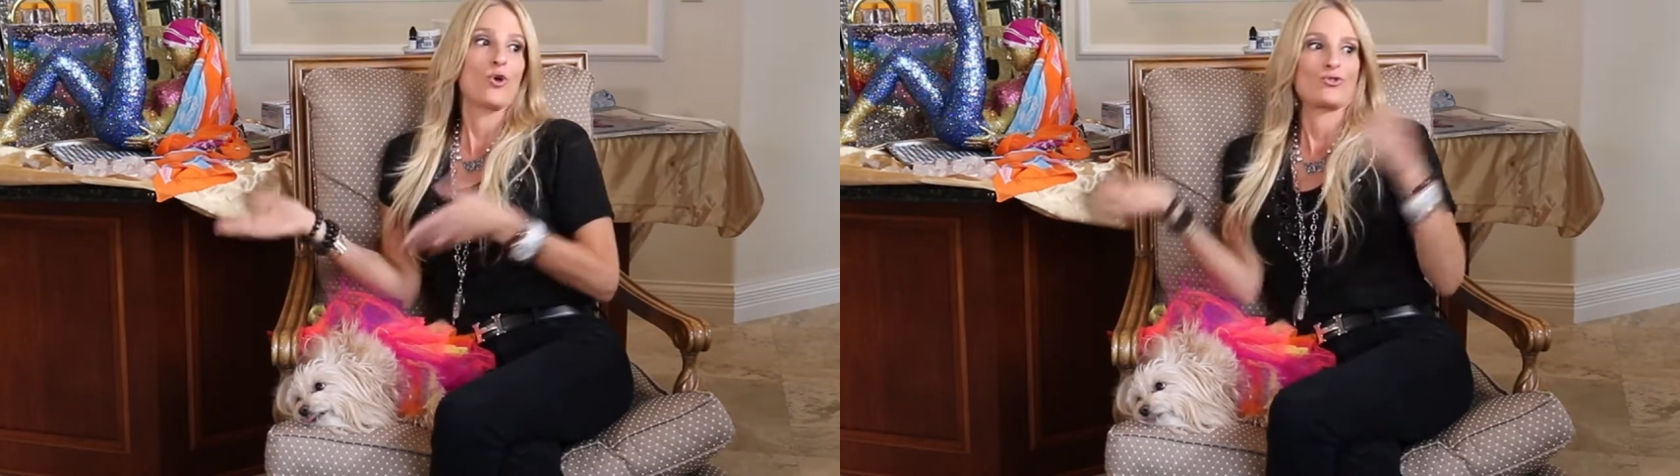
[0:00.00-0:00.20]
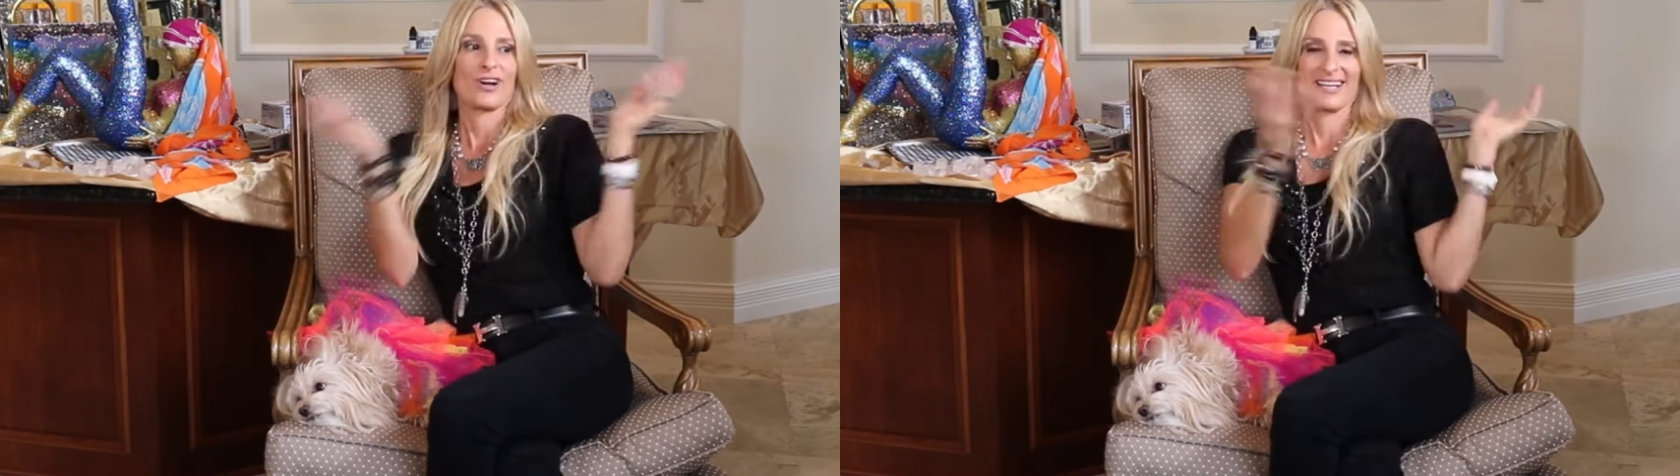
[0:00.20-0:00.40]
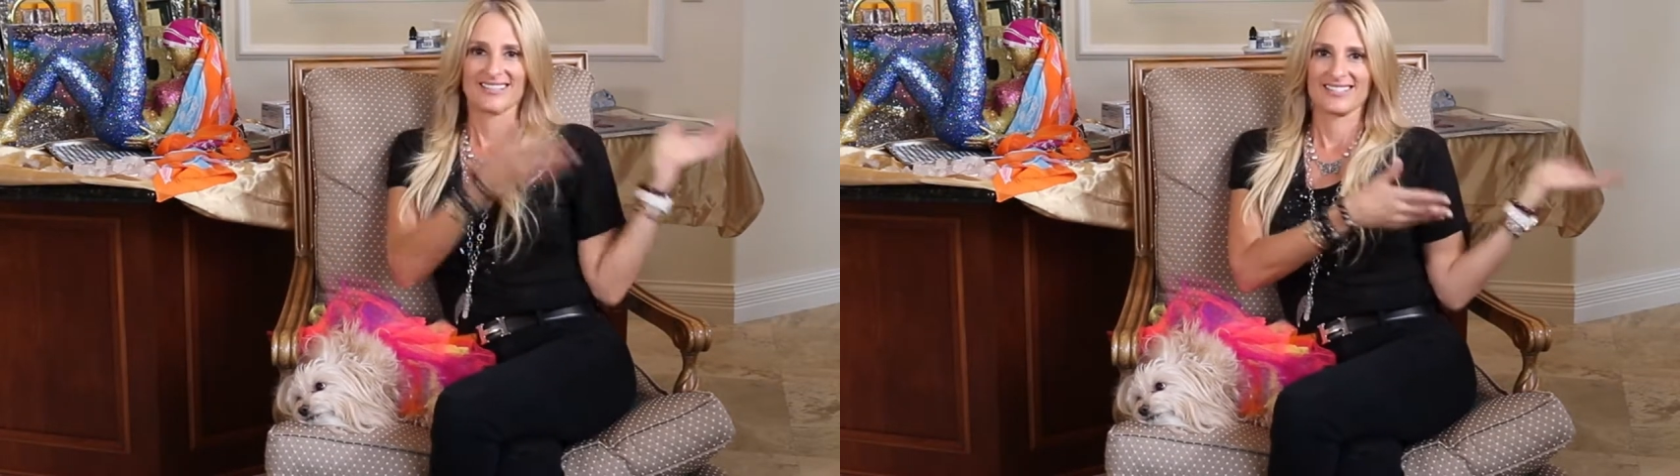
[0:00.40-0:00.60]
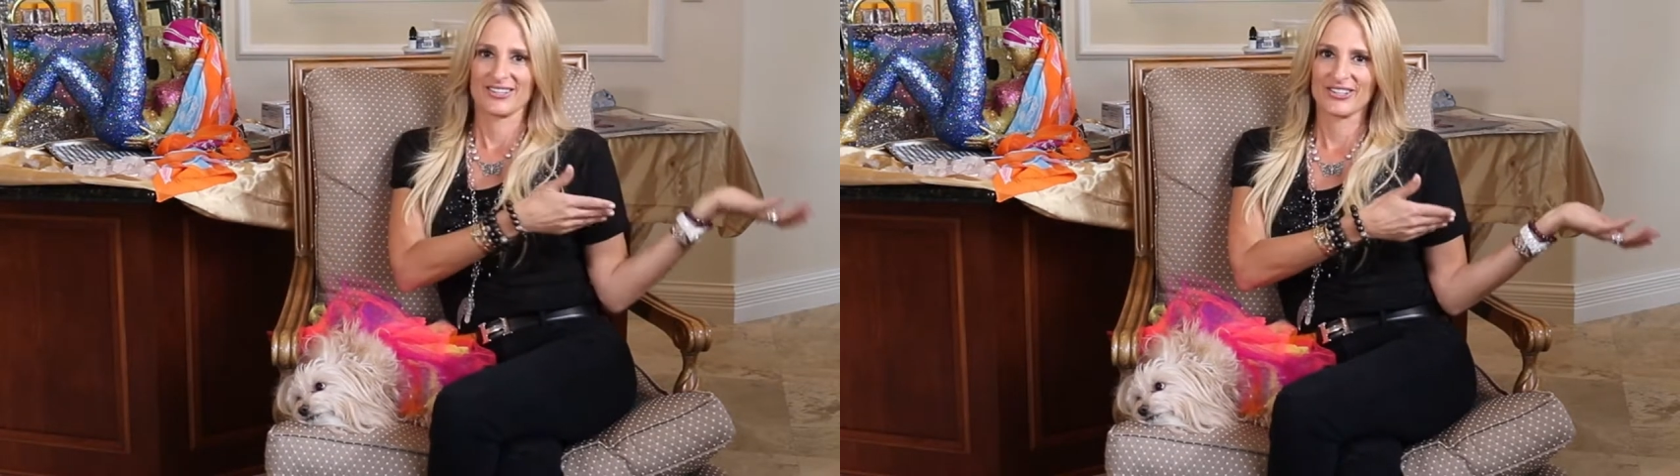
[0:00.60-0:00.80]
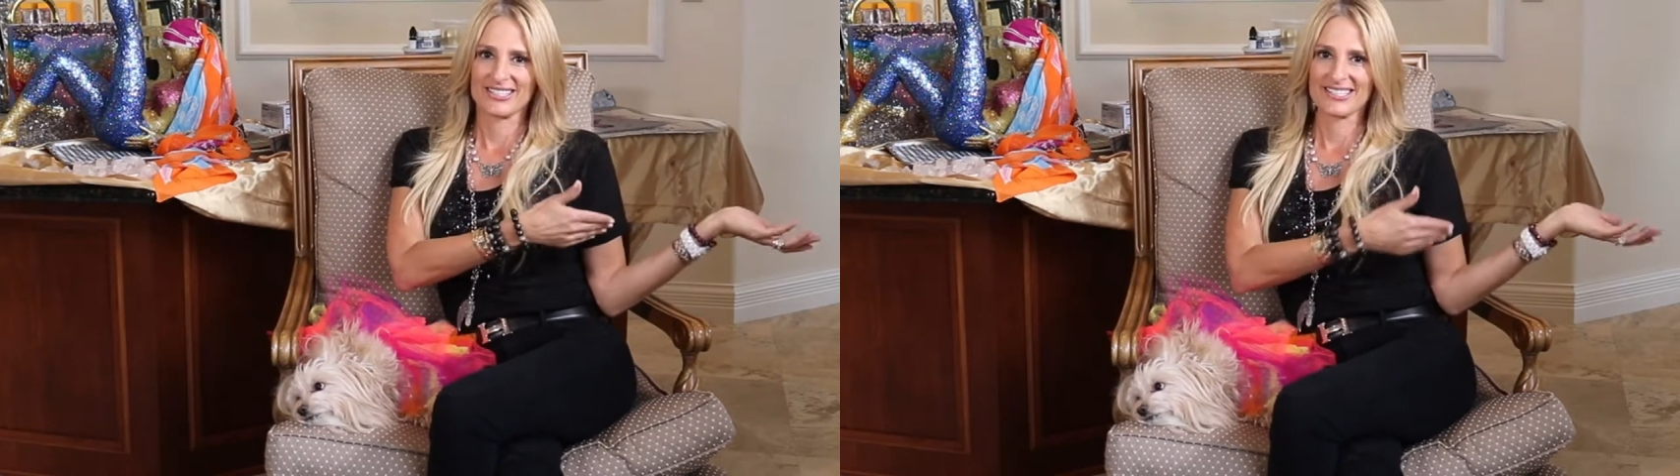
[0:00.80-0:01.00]
running to
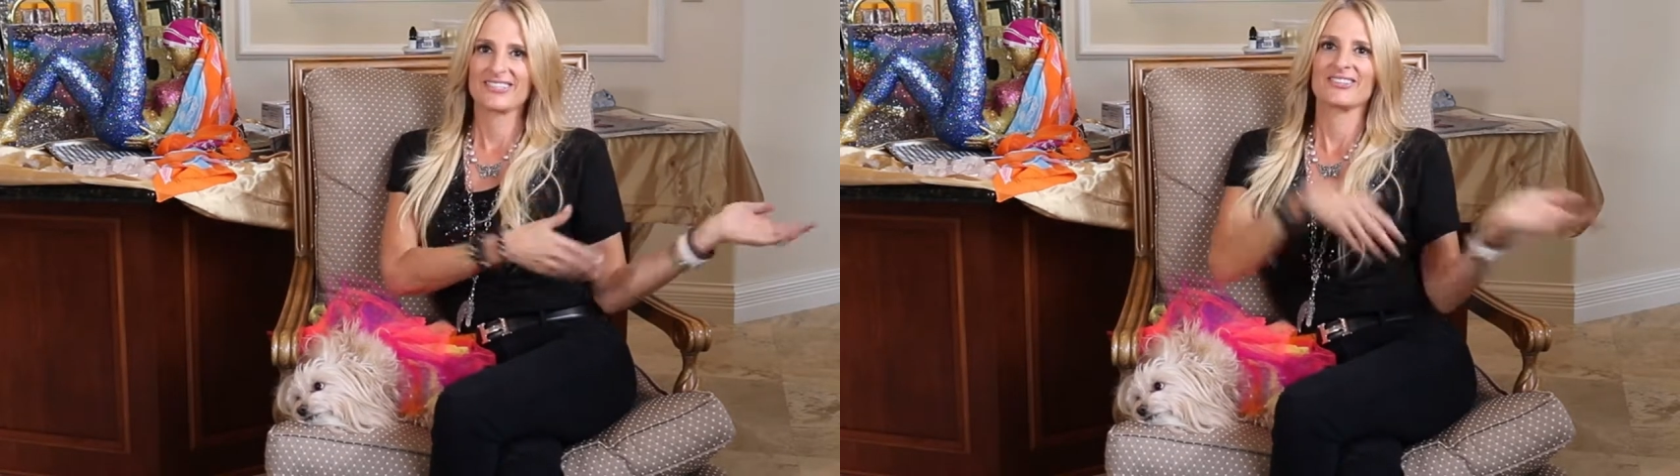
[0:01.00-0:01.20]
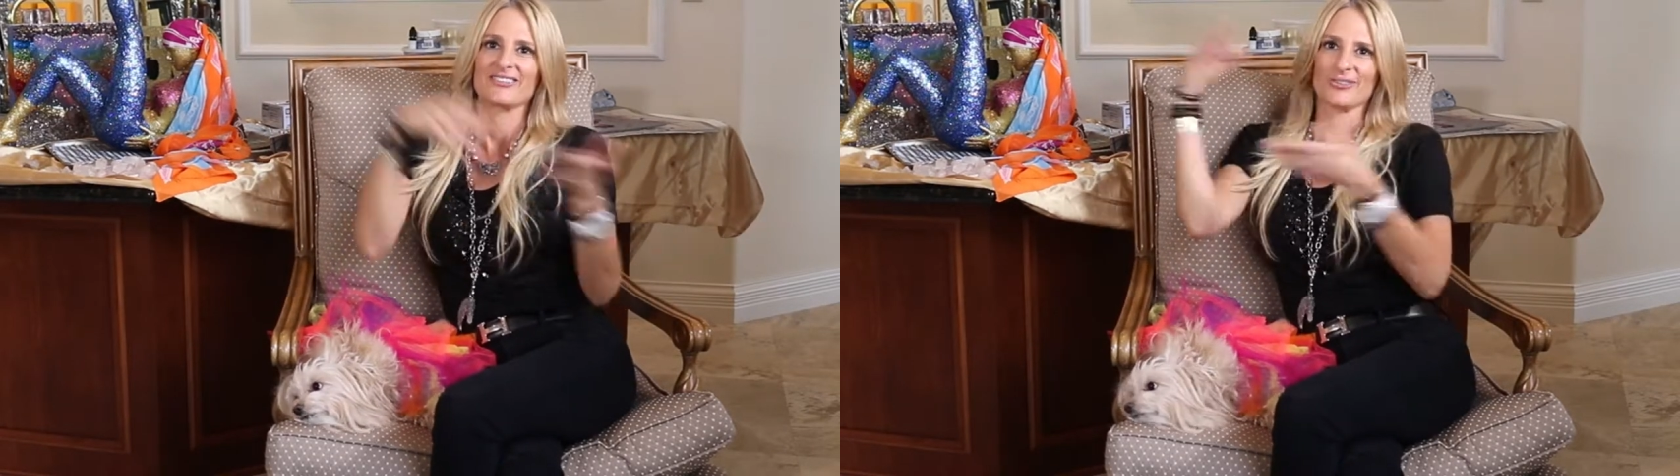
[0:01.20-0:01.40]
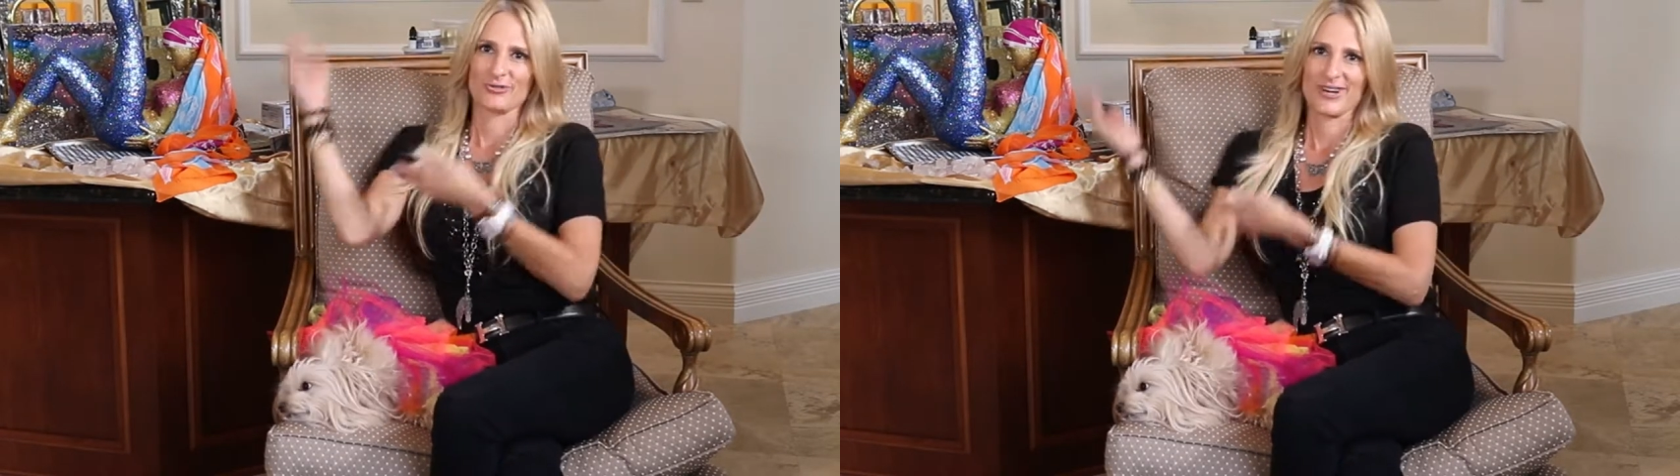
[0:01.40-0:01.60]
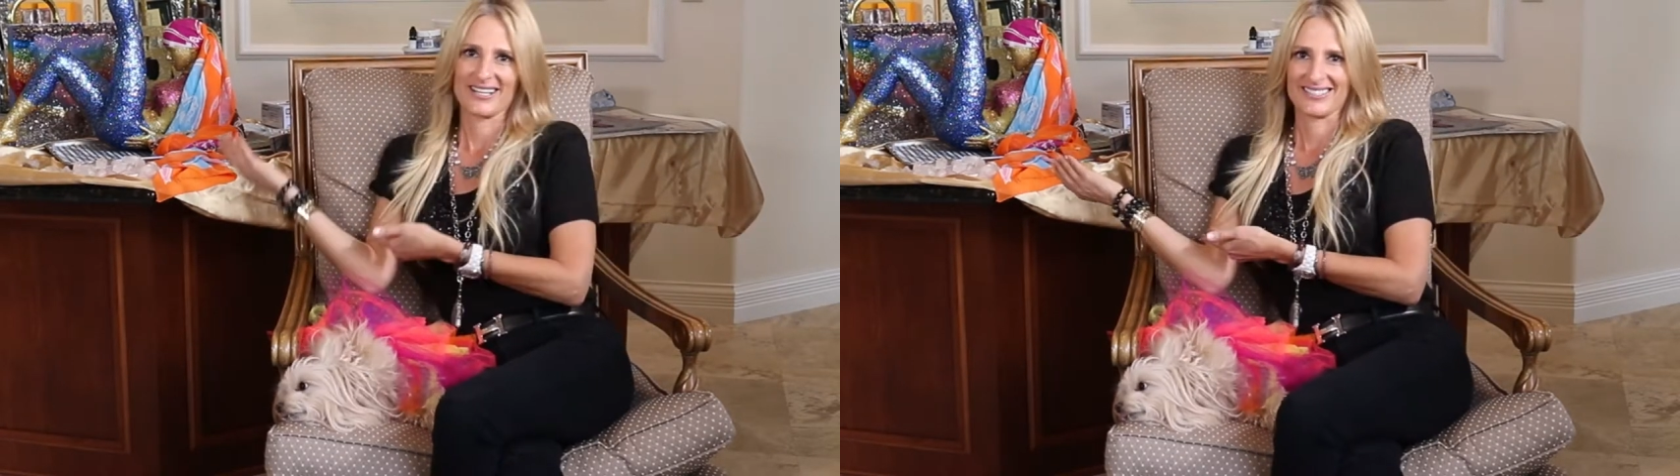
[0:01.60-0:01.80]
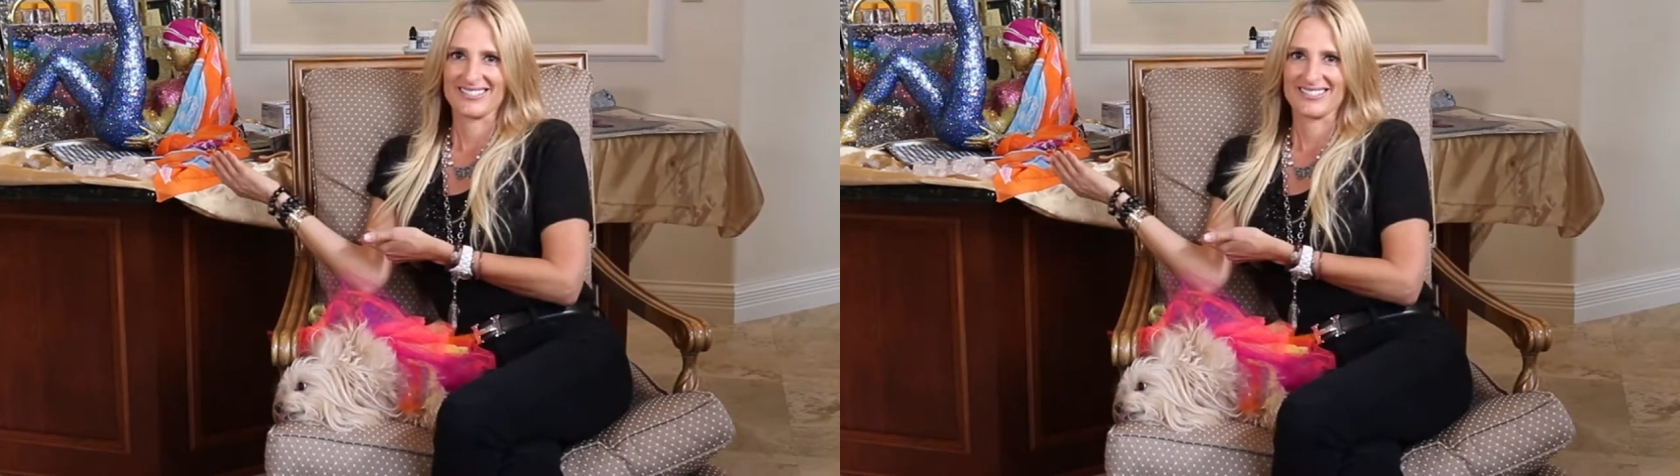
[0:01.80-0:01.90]
cook dinner or running